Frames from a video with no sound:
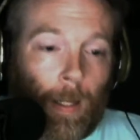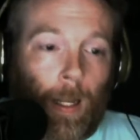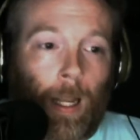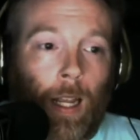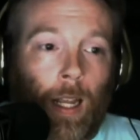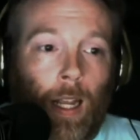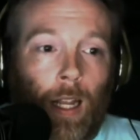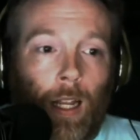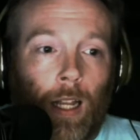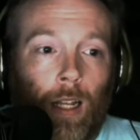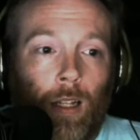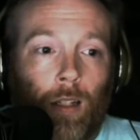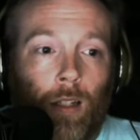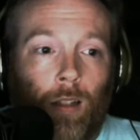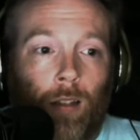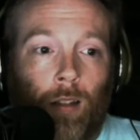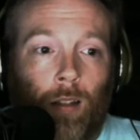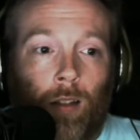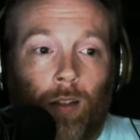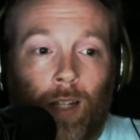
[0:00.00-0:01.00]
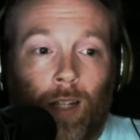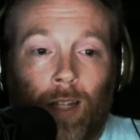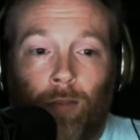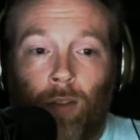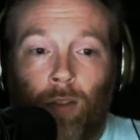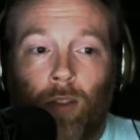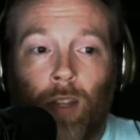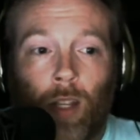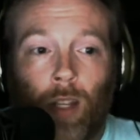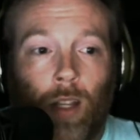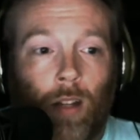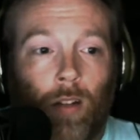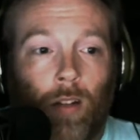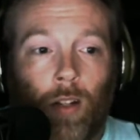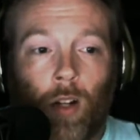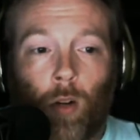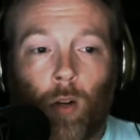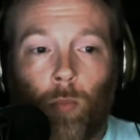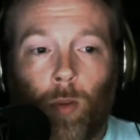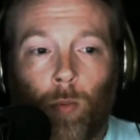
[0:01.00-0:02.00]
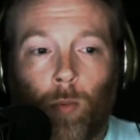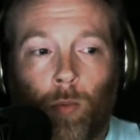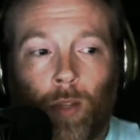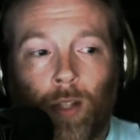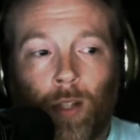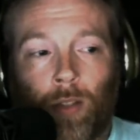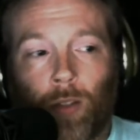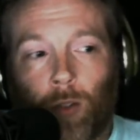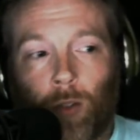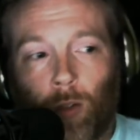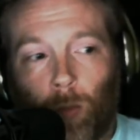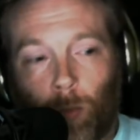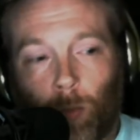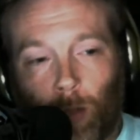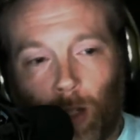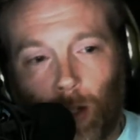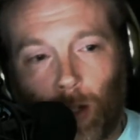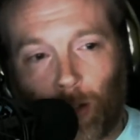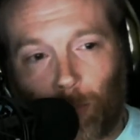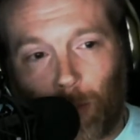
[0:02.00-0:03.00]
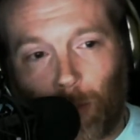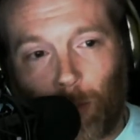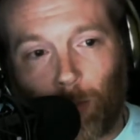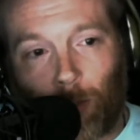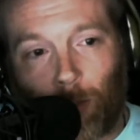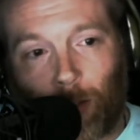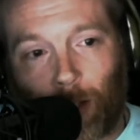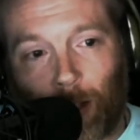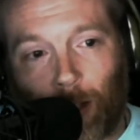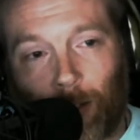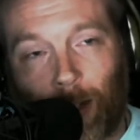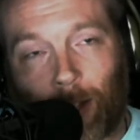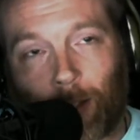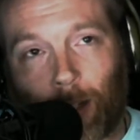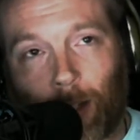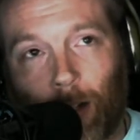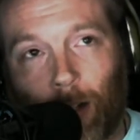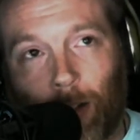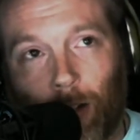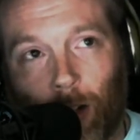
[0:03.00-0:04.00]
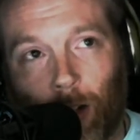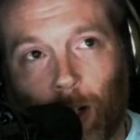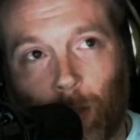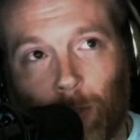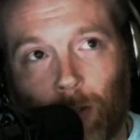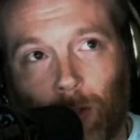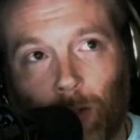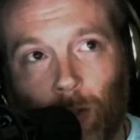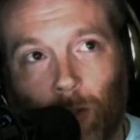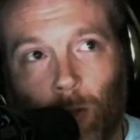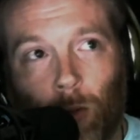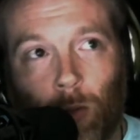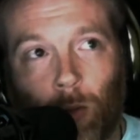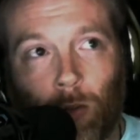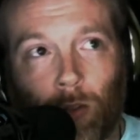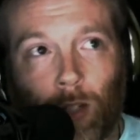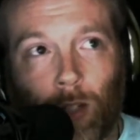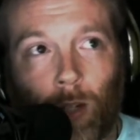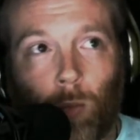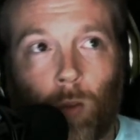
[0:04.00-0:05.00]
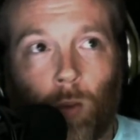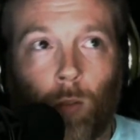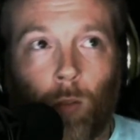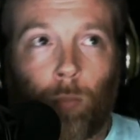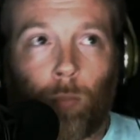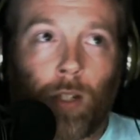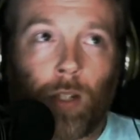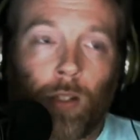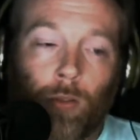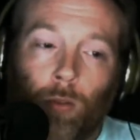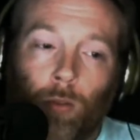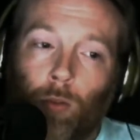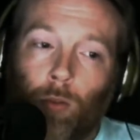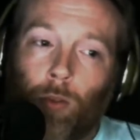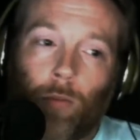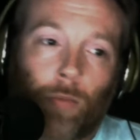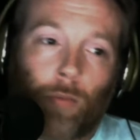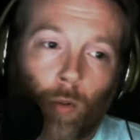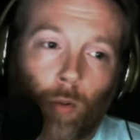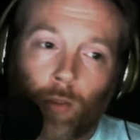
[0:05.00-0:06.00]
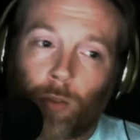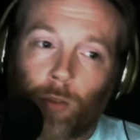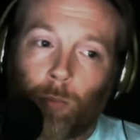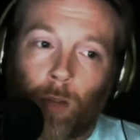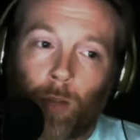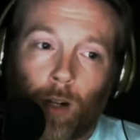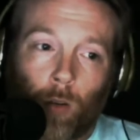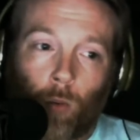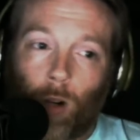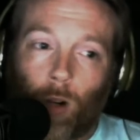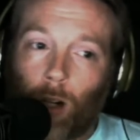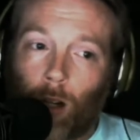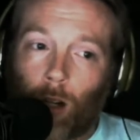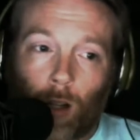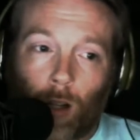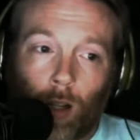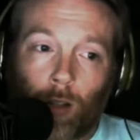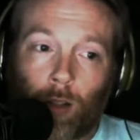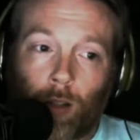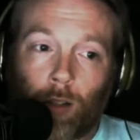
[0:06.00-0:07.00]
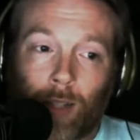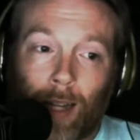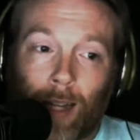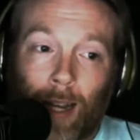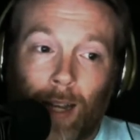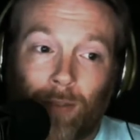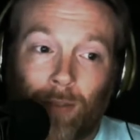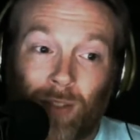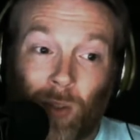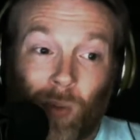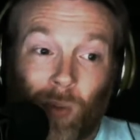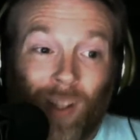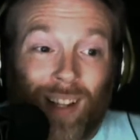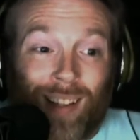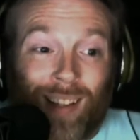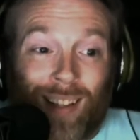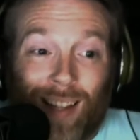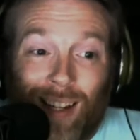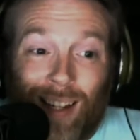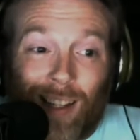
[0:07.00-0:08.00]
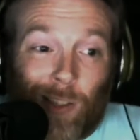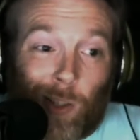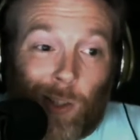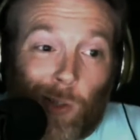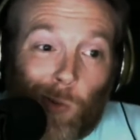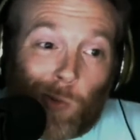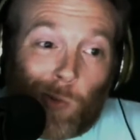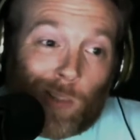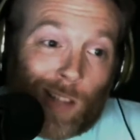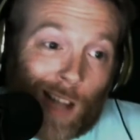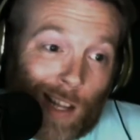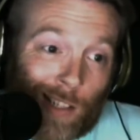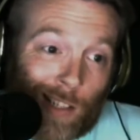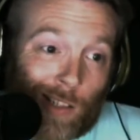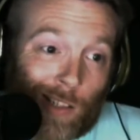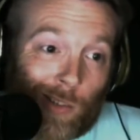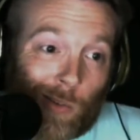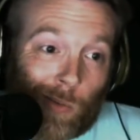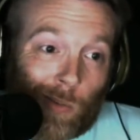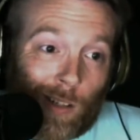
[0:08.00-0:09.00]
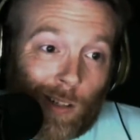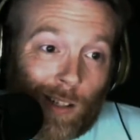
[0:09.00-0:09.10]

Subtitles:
And even then, so you have people on that side of the argument too who say, well, police are only enforcing marijuana laws because they have to. They can choose not to.